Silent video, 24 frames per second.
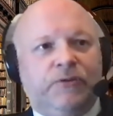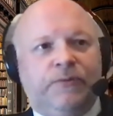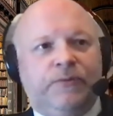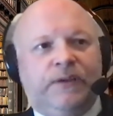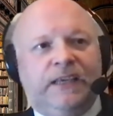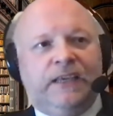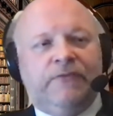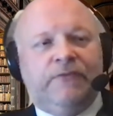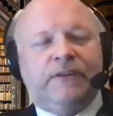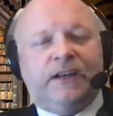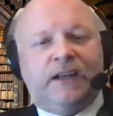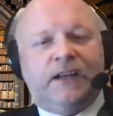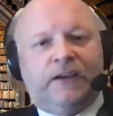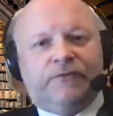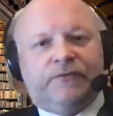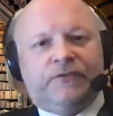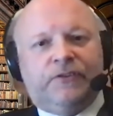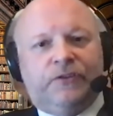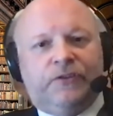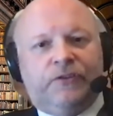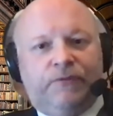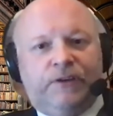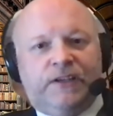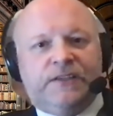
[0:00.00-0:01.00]
even after the
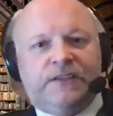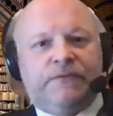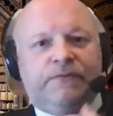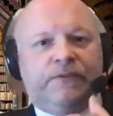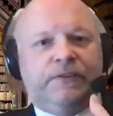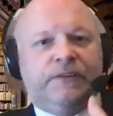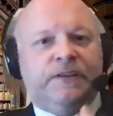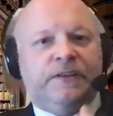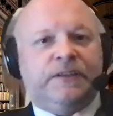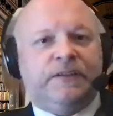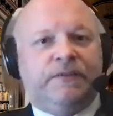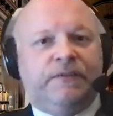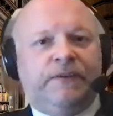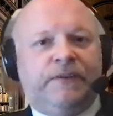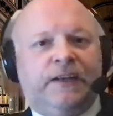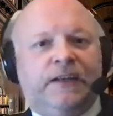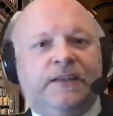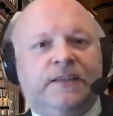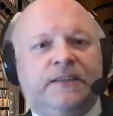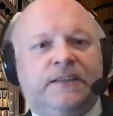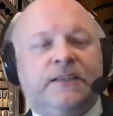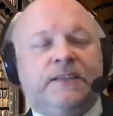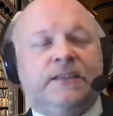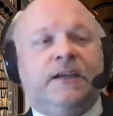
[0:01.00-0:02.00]
reason for the surveillance
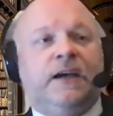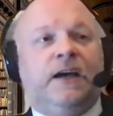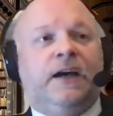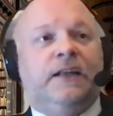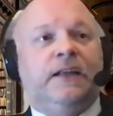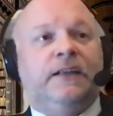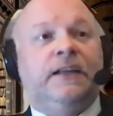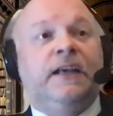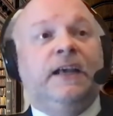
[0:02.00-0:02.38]
is gone?